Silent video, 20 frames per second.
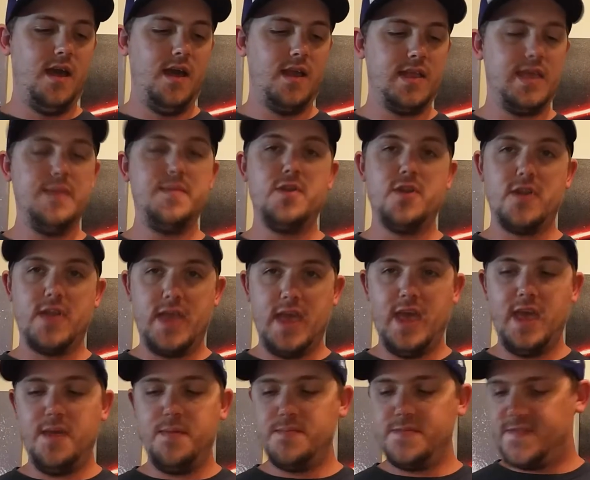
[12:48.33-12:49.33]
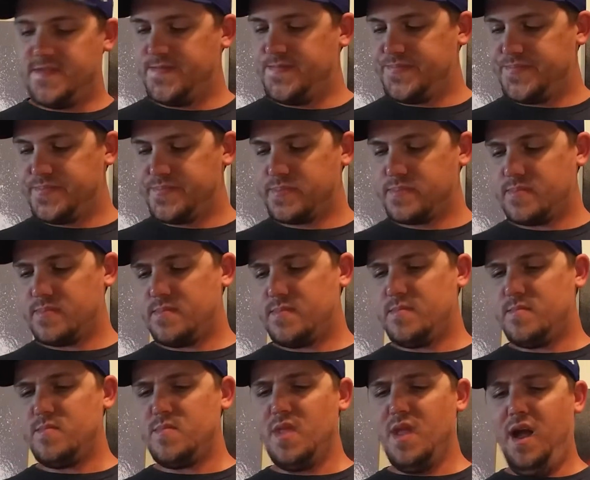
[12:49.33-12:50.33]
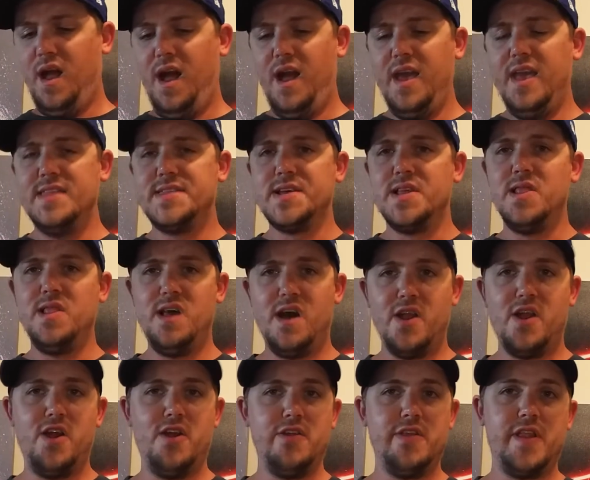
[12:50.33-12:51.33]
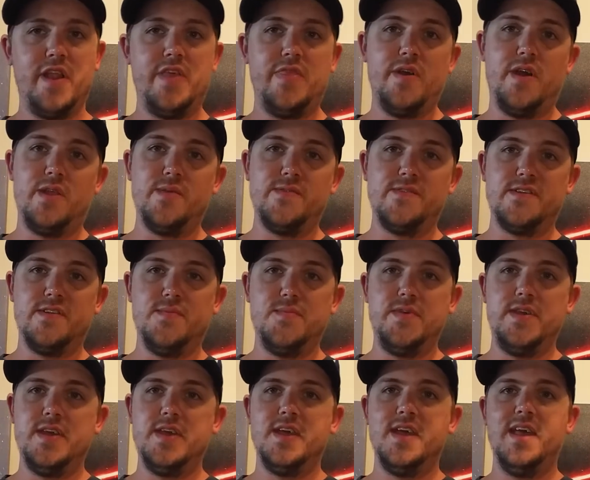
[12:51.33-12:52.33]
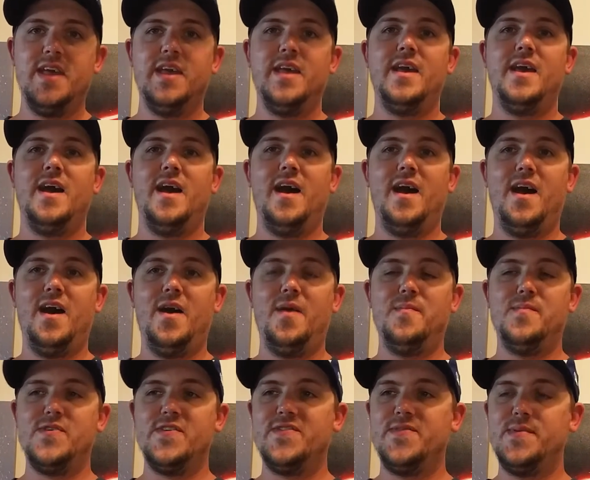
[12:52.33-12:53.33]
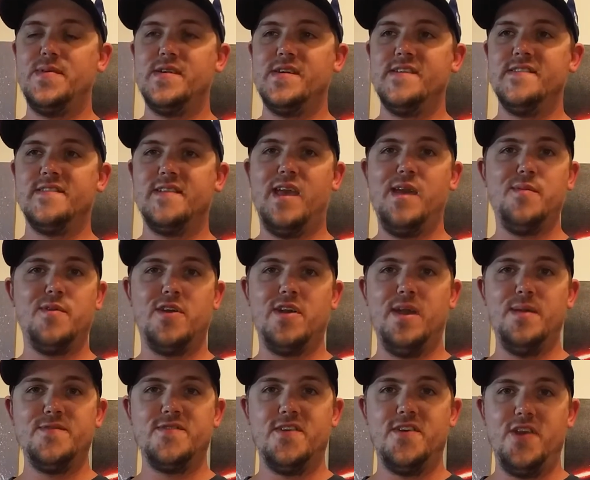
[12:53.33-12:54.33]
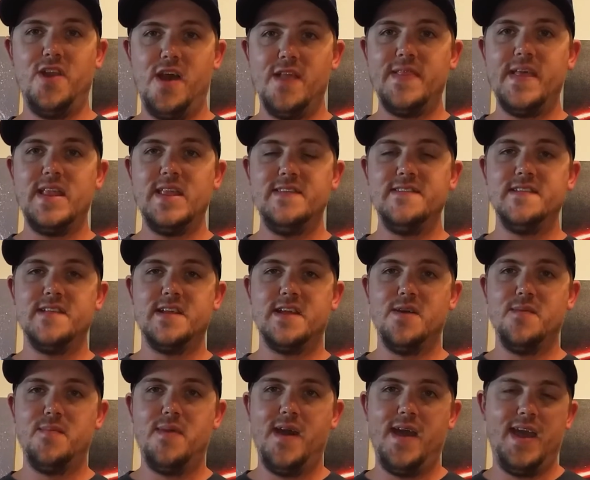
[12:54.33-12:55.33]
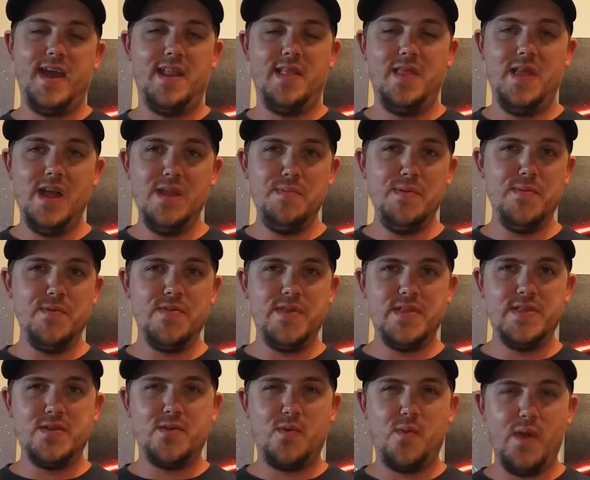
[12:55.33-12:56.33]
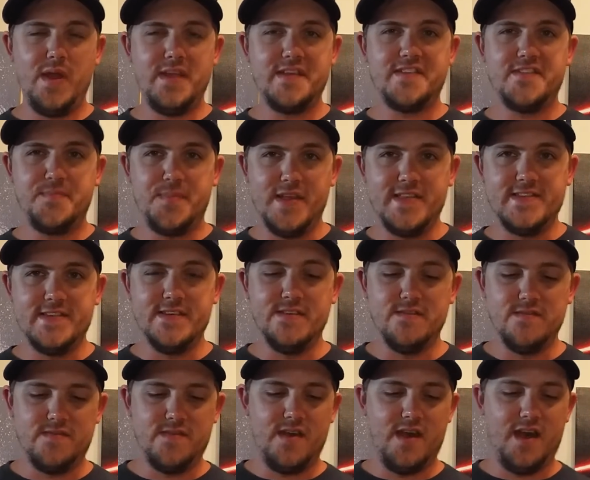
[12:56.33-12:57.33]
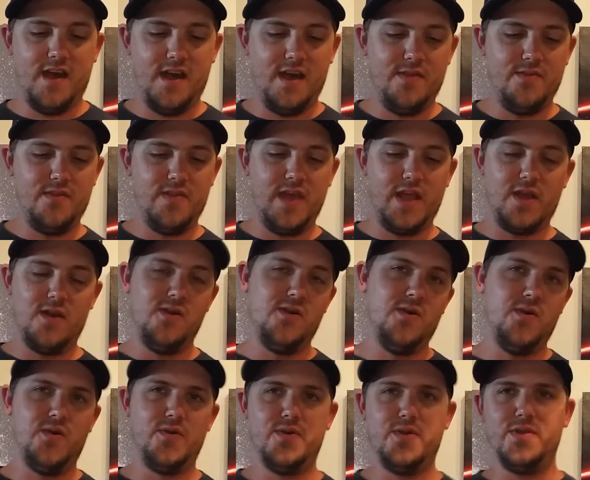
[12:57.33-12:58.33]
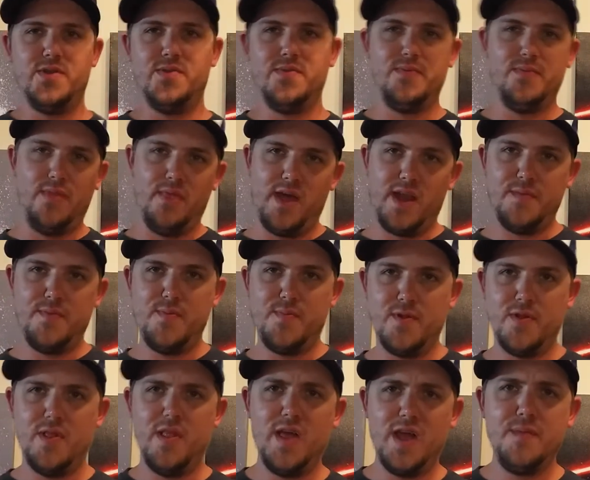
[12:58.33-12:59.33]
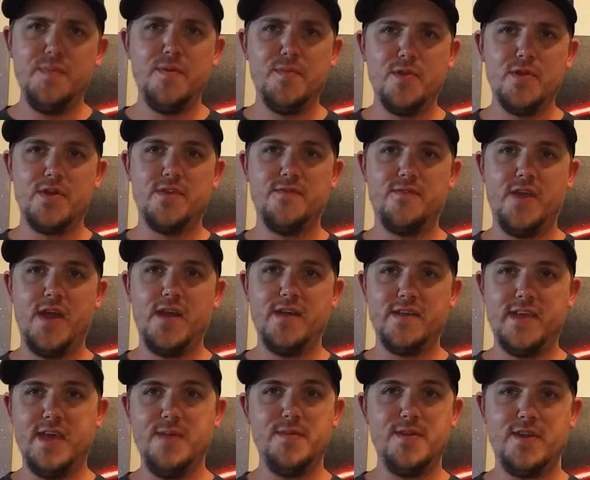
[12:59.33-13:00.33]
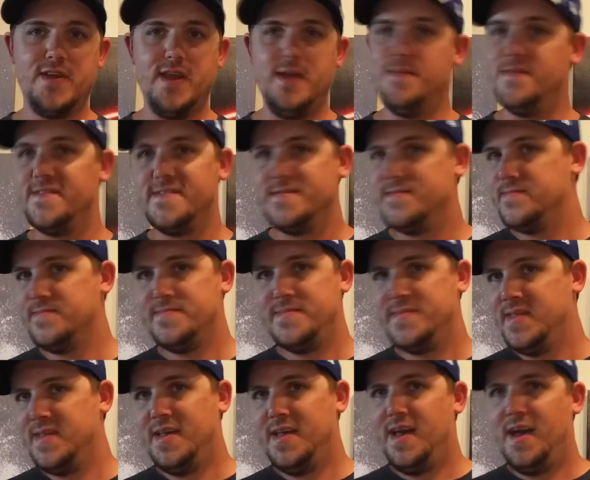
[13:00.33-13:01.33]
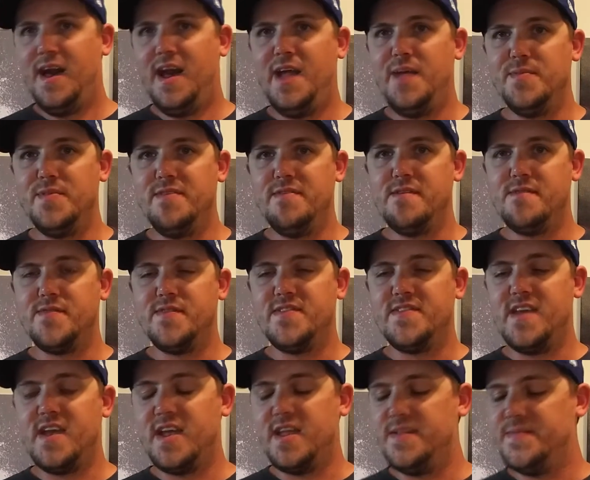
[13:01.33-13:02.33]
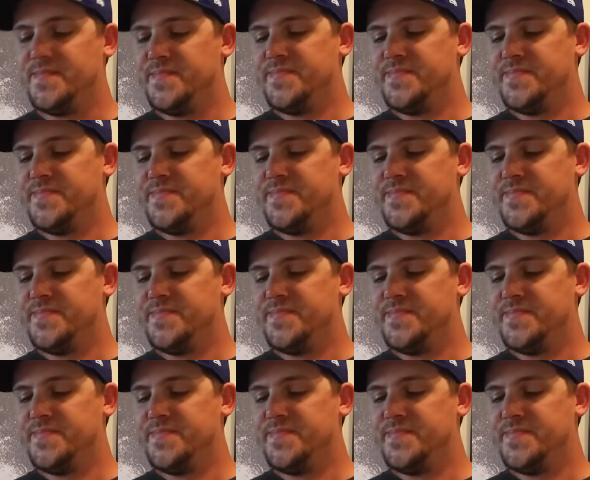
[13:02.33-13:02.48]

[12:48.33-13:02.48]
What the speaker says: Game Gear games. It's a lot harder than I thought it was going to be. Mostly because Game Gear games are not that easy to come by, and a lot of people think they're quite expensive. They're like, oh, a lot of people looking for Game Gear games. I didn't believe that for a second.